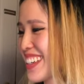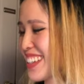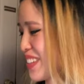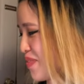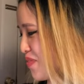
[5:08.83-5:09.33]

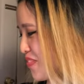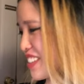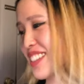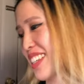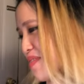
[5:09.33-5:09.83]
Same thing.
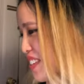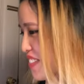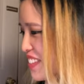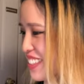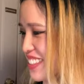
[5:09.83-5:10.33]
Same thing,
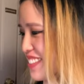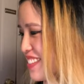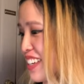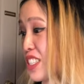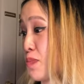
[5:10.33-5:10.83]
right?
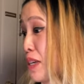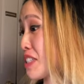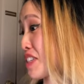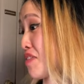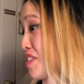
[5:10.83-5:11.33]
it's
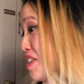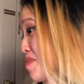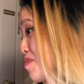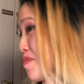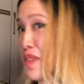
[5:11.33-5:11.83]
based off an
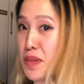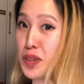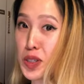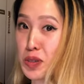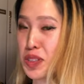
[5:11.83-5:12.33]
animal. I'm
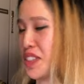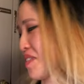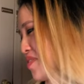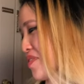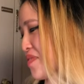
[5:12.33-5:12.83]
close enough.